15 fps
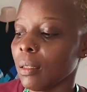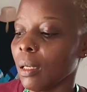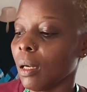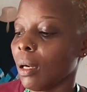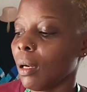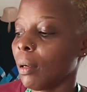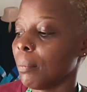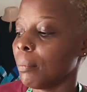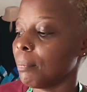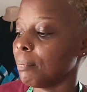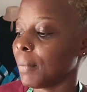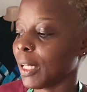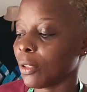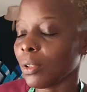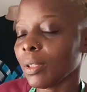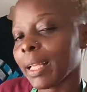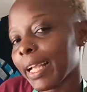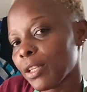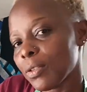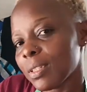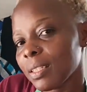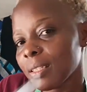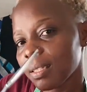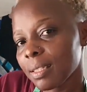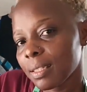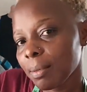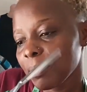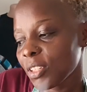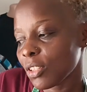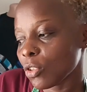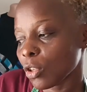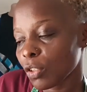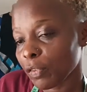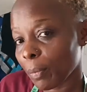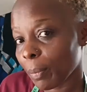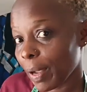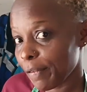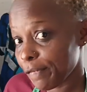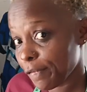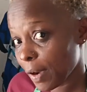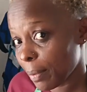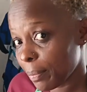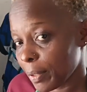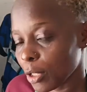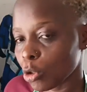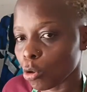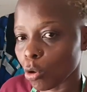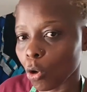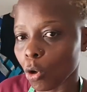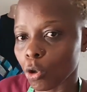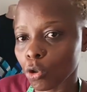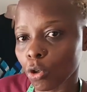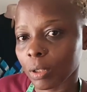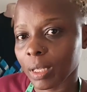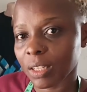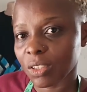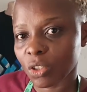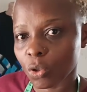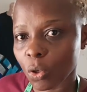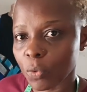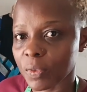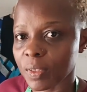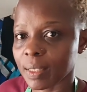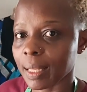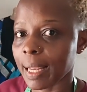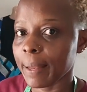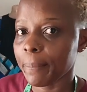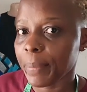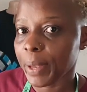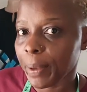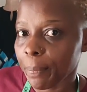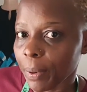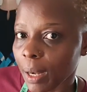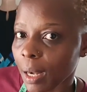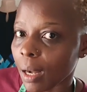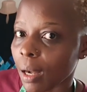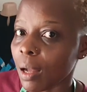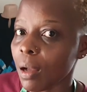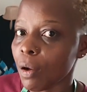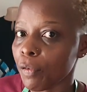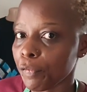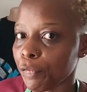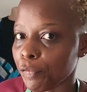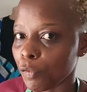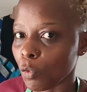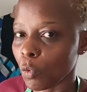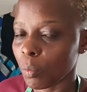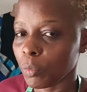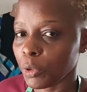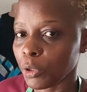I don't like using the same scissors for my fabric to cut other stuffs like paper, foam.